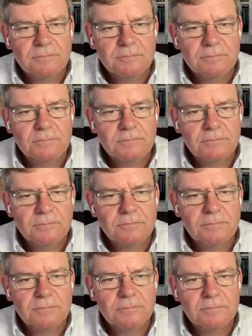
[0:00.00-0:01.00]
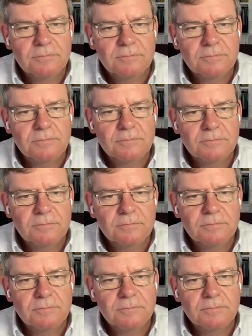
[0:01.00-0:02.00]

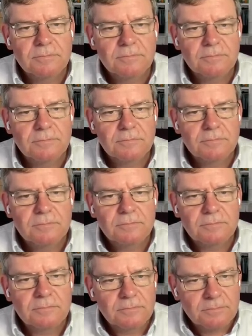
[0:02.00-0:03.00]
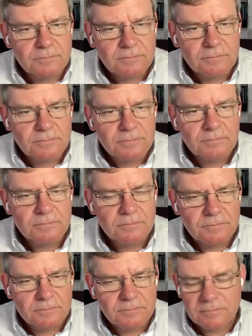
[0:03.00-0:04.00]

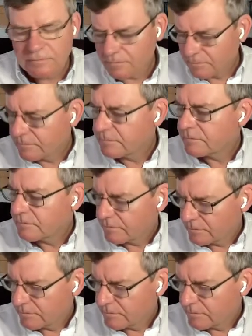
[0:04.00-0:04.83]
(silent)